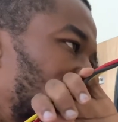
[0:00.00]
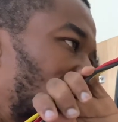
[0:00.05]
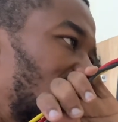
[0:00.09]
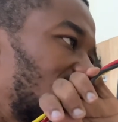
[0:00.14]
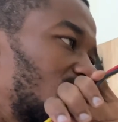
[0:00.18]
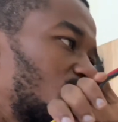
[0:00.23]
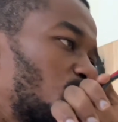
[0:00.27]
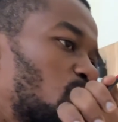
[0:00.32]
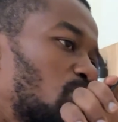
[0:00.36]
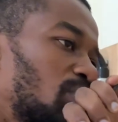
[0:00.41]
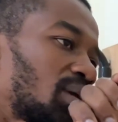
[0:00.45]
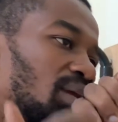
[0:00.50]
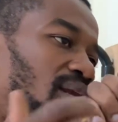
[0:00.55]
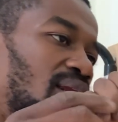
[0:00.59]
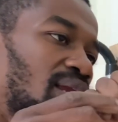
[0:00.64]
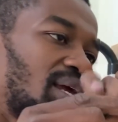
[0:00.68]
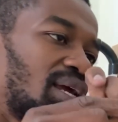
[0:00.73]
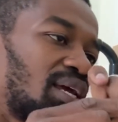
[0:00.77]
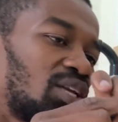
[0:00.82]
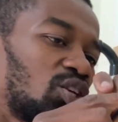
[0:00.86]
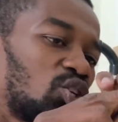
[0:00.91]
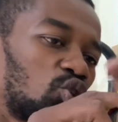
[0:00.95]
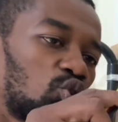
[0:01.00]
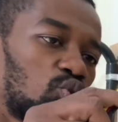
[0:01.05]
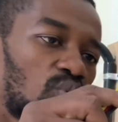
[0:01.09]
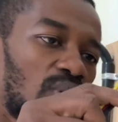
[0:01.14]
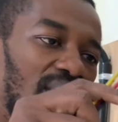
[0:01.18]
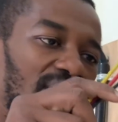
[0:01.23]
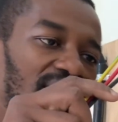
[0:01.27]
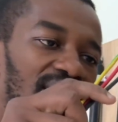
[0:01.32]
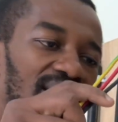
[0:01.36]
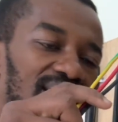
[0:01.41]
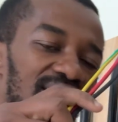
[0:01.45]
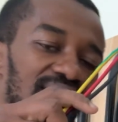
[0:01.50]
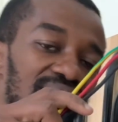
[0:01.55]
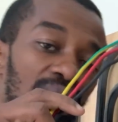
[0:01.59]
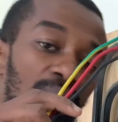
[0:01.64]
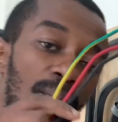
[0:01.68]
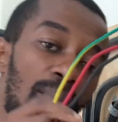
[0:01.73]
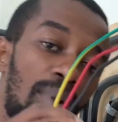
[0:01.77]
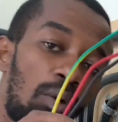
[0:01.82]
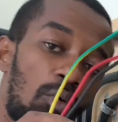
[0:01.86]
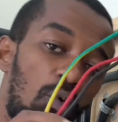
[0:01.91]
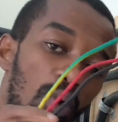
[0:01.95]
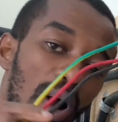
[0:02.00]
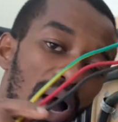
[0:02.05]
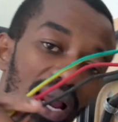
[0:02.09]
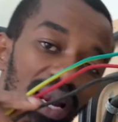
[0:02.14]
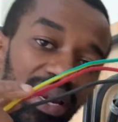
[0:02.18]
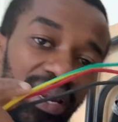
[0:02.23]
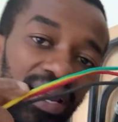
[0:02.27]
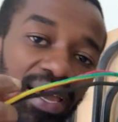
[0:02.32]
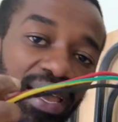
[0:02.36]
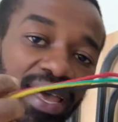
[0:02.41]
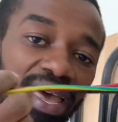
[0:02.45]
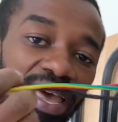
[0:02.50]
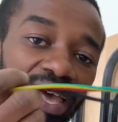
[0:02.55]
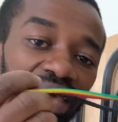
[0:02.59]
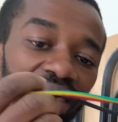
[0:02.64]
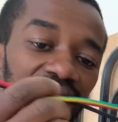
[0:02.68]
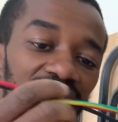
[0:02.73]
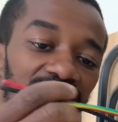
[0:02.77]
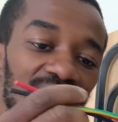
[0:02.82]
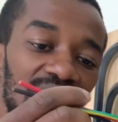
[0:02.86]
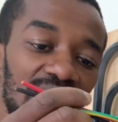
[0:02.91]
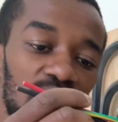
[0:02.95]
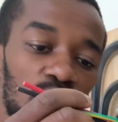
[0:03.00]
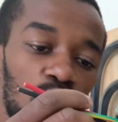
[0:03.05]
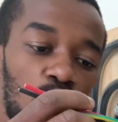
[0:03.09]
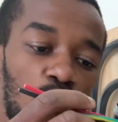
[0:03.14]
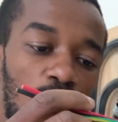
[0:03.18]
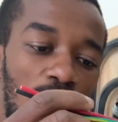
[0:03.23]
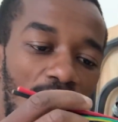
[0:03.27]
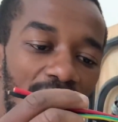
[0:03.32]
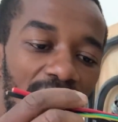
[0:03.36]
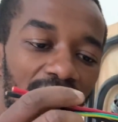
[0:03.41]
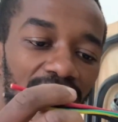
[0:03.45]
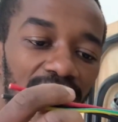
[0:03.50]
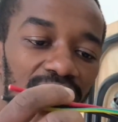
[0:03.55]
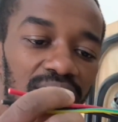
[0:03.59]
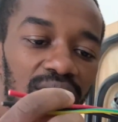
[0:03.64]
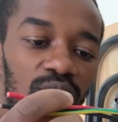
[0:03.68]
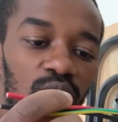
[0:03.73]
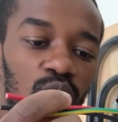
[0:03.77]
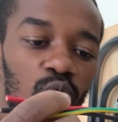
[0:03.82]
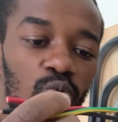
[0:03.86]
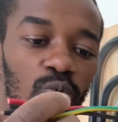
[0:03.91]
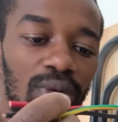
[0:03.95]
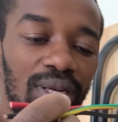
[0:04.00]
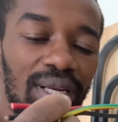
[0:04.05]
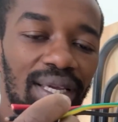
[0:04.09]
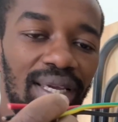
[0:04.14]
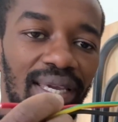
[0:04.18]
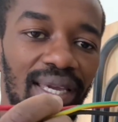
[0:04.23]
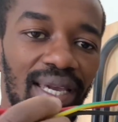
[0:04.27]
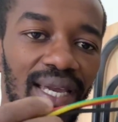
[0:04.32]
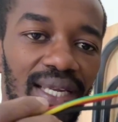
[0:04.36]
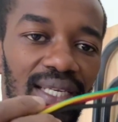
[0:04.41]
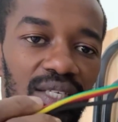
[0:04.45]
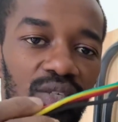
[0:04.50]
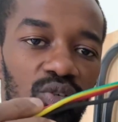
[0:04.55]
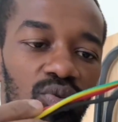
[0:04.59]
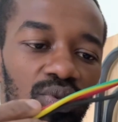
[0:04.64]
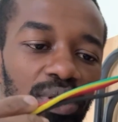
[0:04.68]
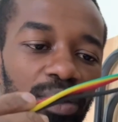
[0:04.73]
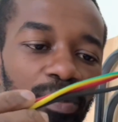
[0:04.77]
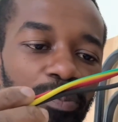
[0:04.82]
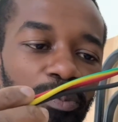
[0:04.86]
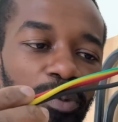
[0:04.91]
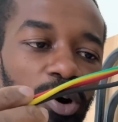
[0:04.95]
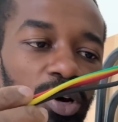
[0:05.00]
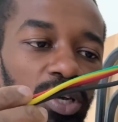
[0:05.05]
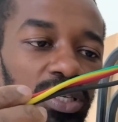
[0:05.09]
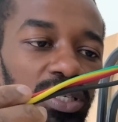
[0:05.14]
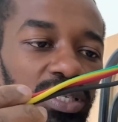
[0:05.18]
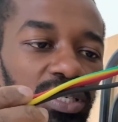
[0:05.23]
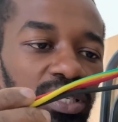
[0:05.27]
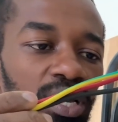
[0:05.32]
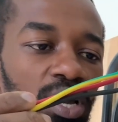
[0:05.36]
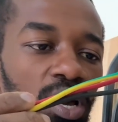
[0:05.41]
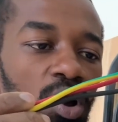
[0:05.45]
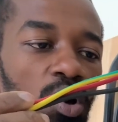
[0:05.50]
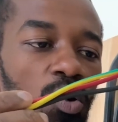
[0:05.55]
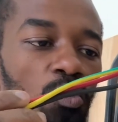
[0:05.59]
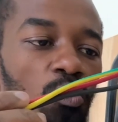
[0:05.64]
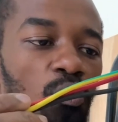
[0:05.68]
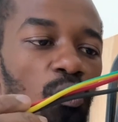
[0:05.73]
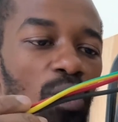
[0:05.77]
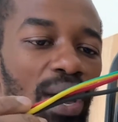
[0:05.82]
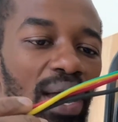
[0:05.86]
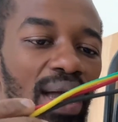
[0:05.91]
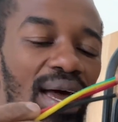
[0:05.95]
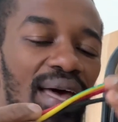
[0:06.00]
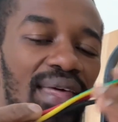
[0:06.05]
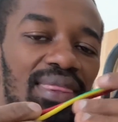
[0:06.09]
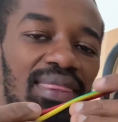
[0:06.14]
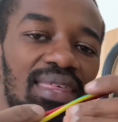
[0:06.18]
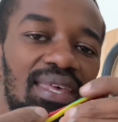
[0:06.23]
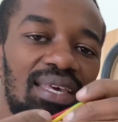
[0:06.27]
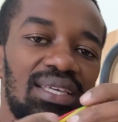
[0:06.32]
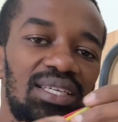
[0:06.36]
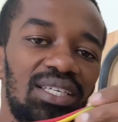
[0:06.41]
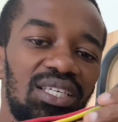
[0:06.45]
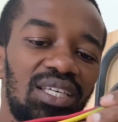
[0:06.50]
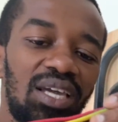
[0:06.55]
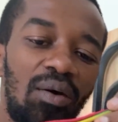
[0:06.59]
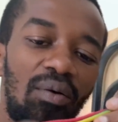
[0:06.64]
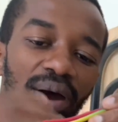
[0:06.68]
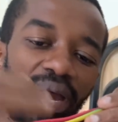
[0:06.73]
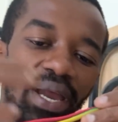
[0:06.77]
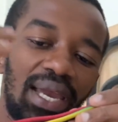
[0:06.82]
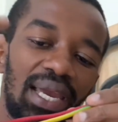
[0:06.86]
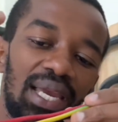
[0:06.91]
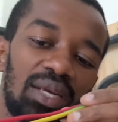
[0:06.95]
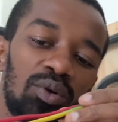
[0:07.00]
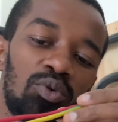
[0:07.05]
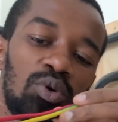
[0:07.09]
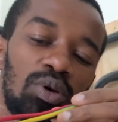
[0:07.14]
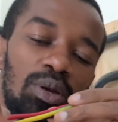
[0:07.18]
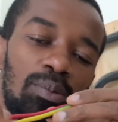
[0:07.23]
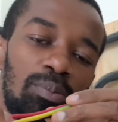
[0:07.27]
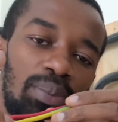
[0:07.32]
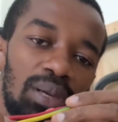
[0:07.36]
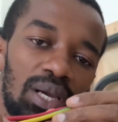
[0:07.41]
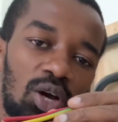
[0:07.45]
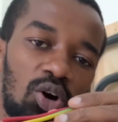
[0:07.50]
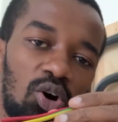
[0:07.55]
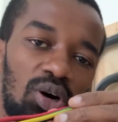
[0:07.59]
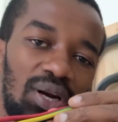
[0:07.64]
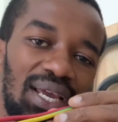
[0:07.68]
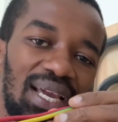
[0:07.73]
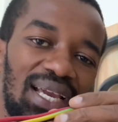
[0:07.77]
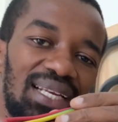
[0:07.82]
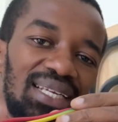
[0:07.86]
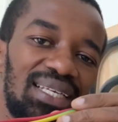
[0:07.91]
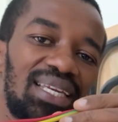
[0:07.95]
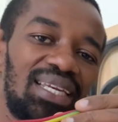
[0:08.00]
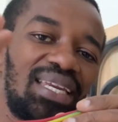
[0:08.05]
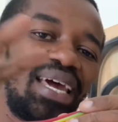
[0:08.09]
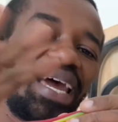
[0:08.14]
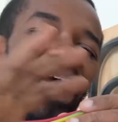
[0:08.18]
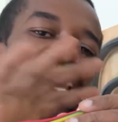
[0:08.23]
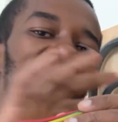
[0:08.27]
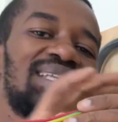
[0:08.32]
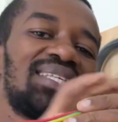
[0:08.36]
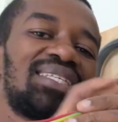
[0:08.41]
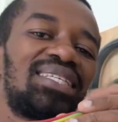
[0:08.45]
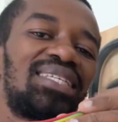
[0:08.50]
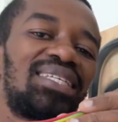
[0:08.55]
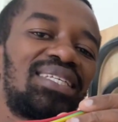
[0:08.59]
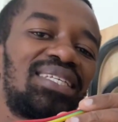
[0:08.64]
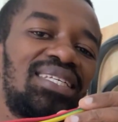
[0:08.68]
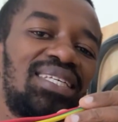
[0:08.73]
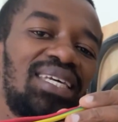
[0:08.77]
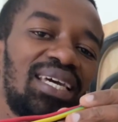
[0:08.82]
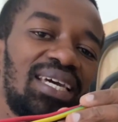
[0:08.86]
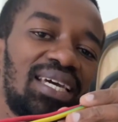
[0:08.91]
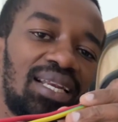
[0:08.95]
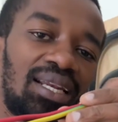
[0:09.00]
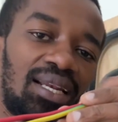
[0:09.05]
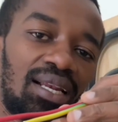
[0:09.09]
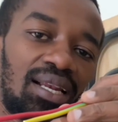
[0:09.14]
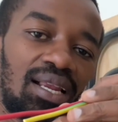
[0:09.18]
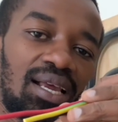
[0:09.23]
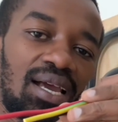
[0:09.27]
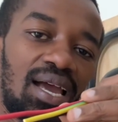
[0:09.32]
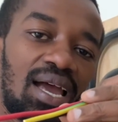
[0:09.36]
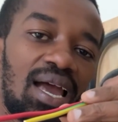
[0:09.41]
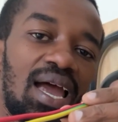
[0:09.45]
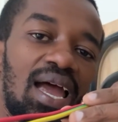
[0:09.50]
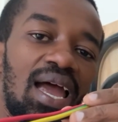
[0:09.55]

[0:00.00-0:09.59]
that will ensure that, number one, these wires will get to the point where the shower head will be connected, and still